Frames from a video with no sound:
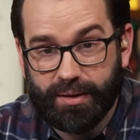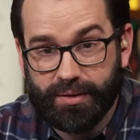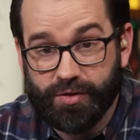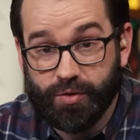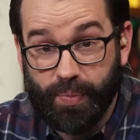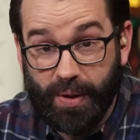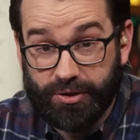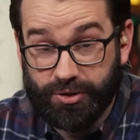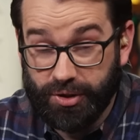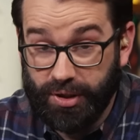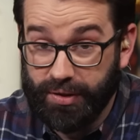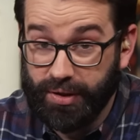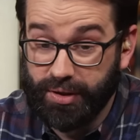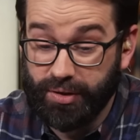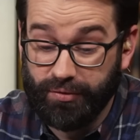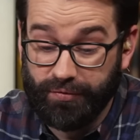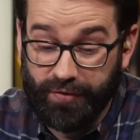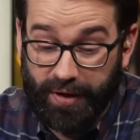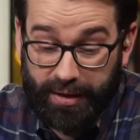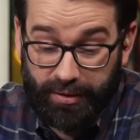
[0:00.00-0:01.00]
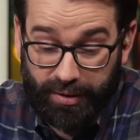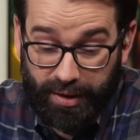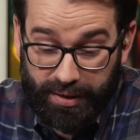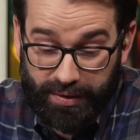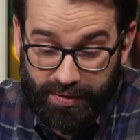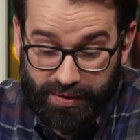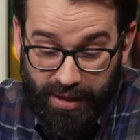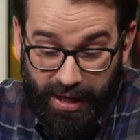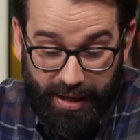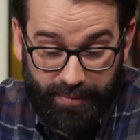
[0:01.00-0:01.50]
Especially on the
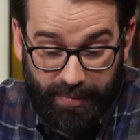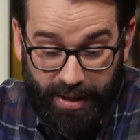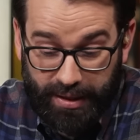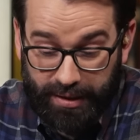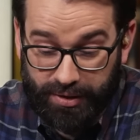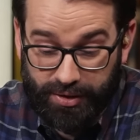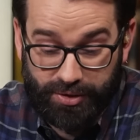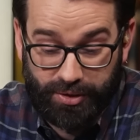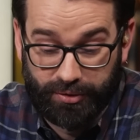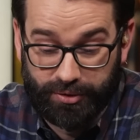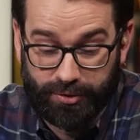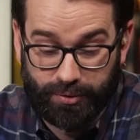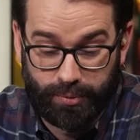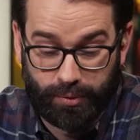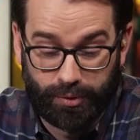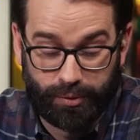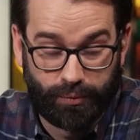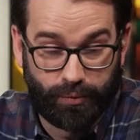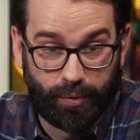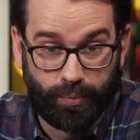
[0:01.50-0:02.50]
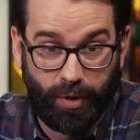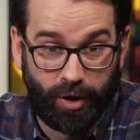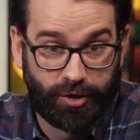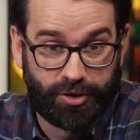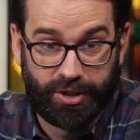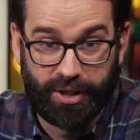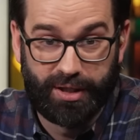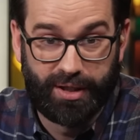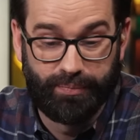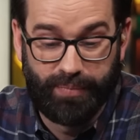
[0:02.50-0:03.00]
Confederate side, many of the soldiers were
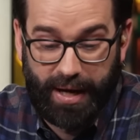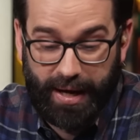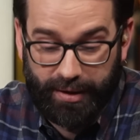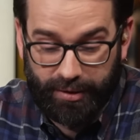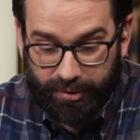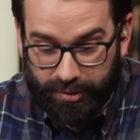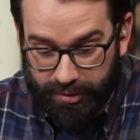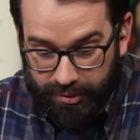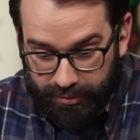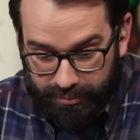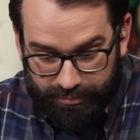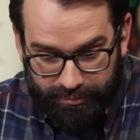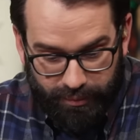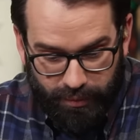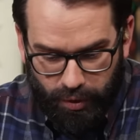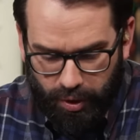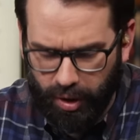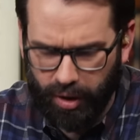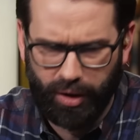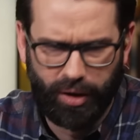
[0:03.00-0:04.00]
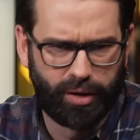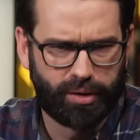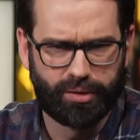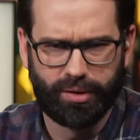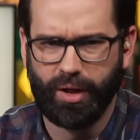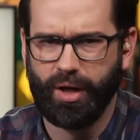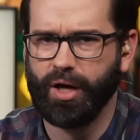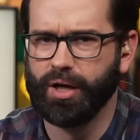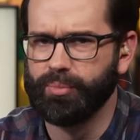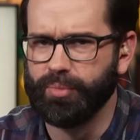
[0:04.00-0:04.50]
marching into battle long,
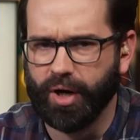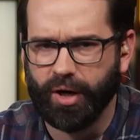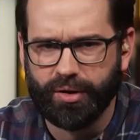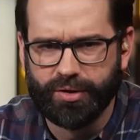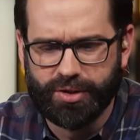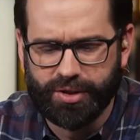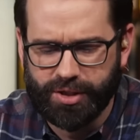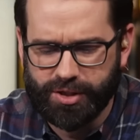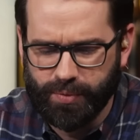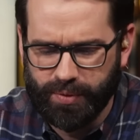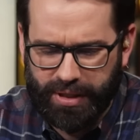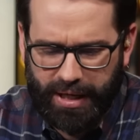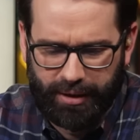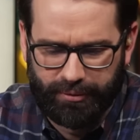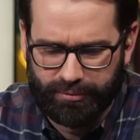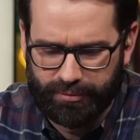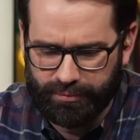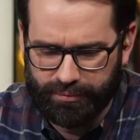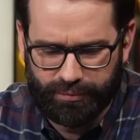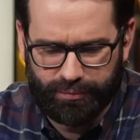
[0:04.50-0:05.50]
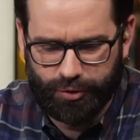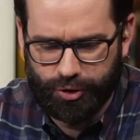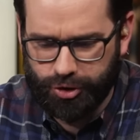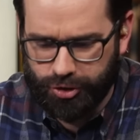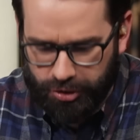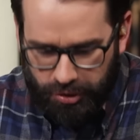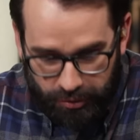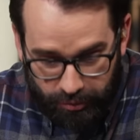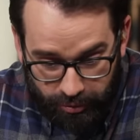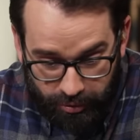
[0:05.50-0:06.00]
long marches without
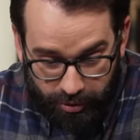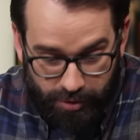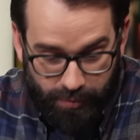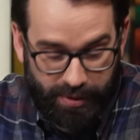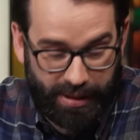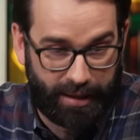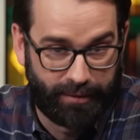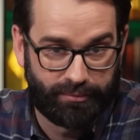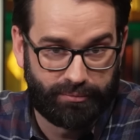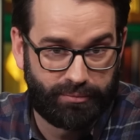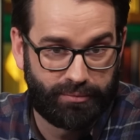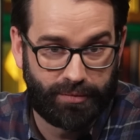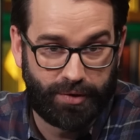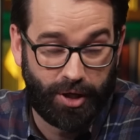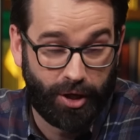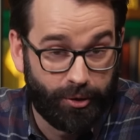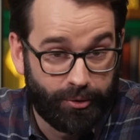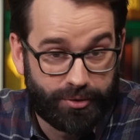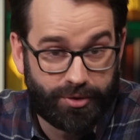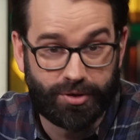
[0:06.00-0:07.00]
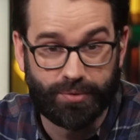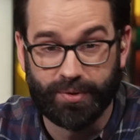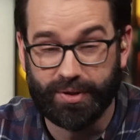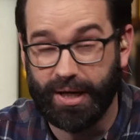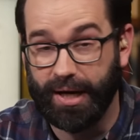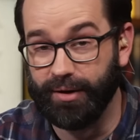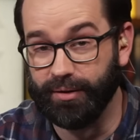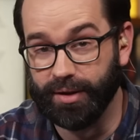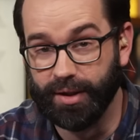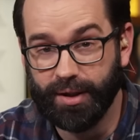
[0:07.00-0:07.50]
shoes, without coats,
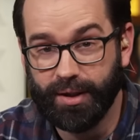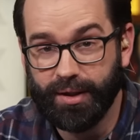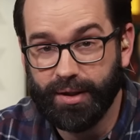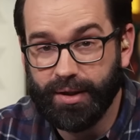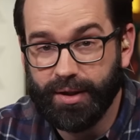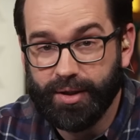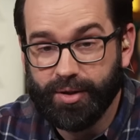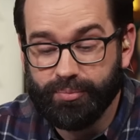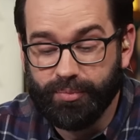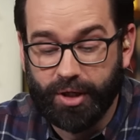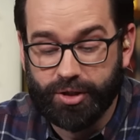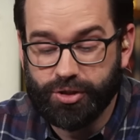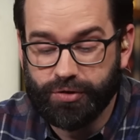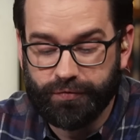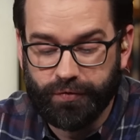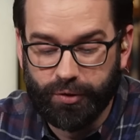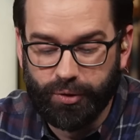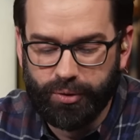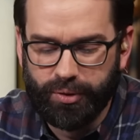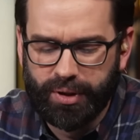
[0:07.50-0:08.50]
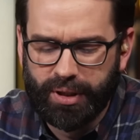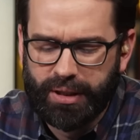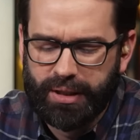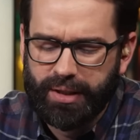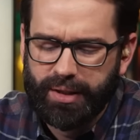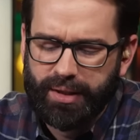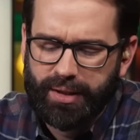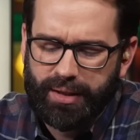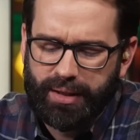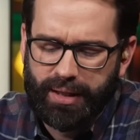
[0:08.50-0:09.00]
without much food.
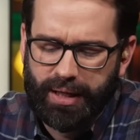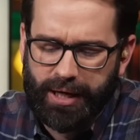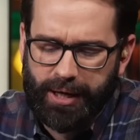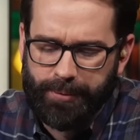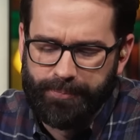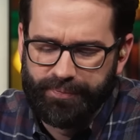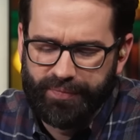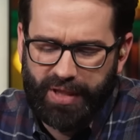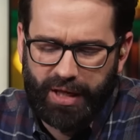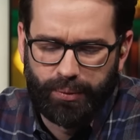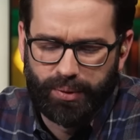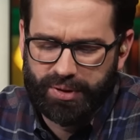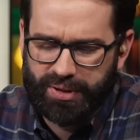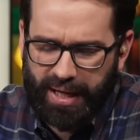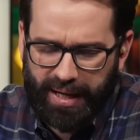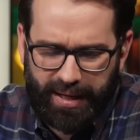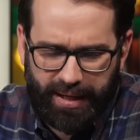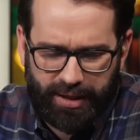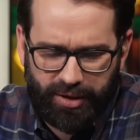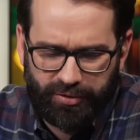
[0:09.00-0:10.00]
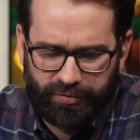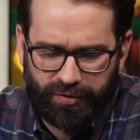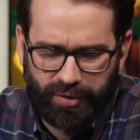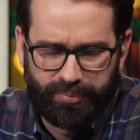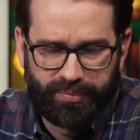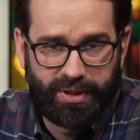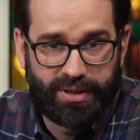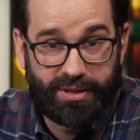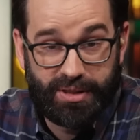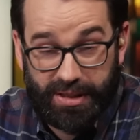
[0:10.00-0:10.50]
They were dying
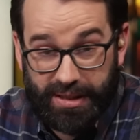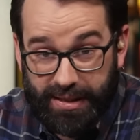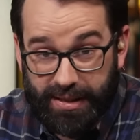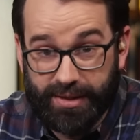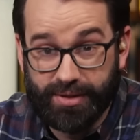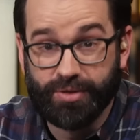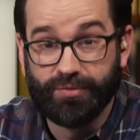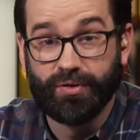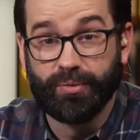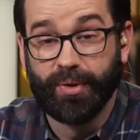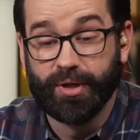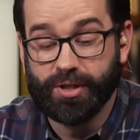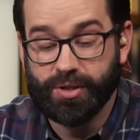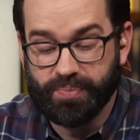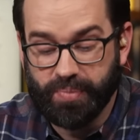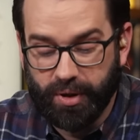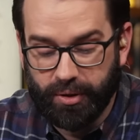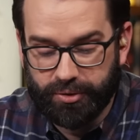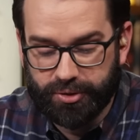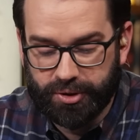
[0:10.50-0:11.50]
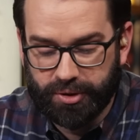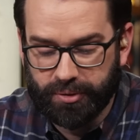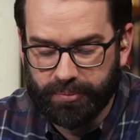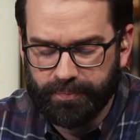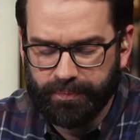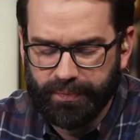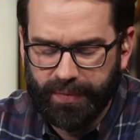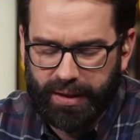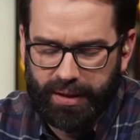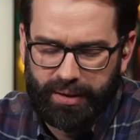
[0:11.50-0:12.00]
from disease and from
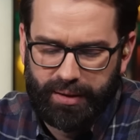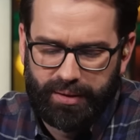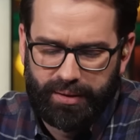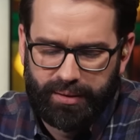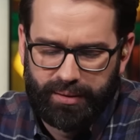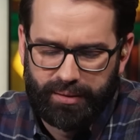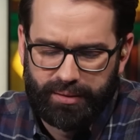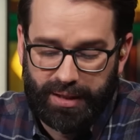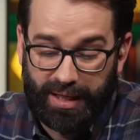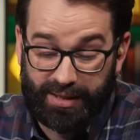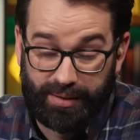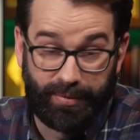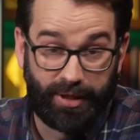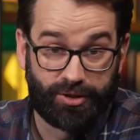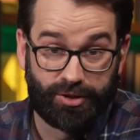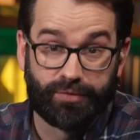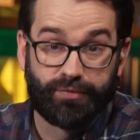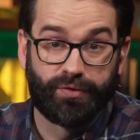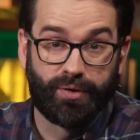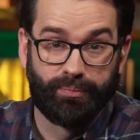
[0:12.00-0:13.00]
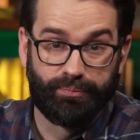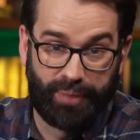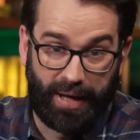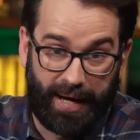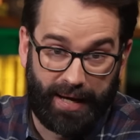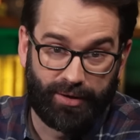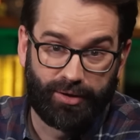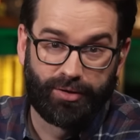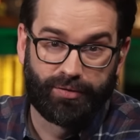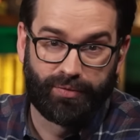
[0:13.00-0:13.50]
exposure, not to mention from
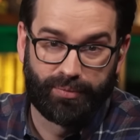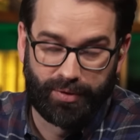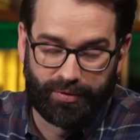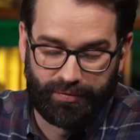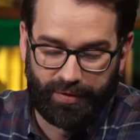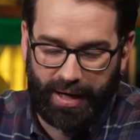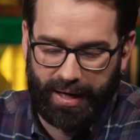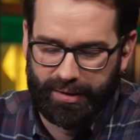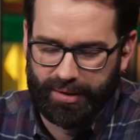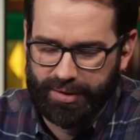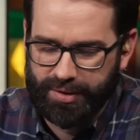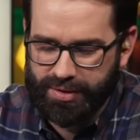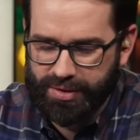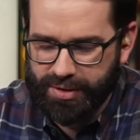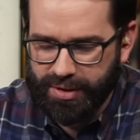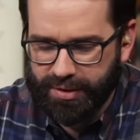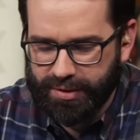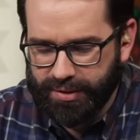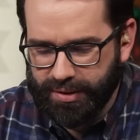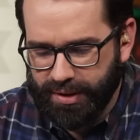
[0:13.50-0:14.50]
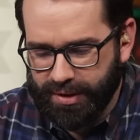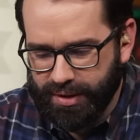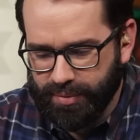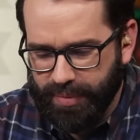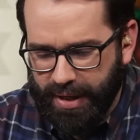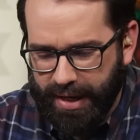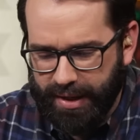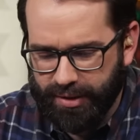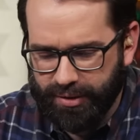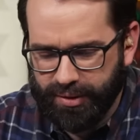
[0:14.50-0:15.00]
battle, from the violence in the
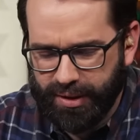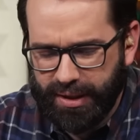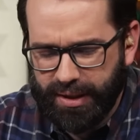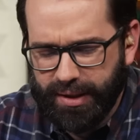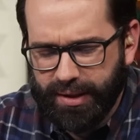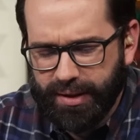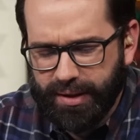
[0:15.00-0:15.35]
battle.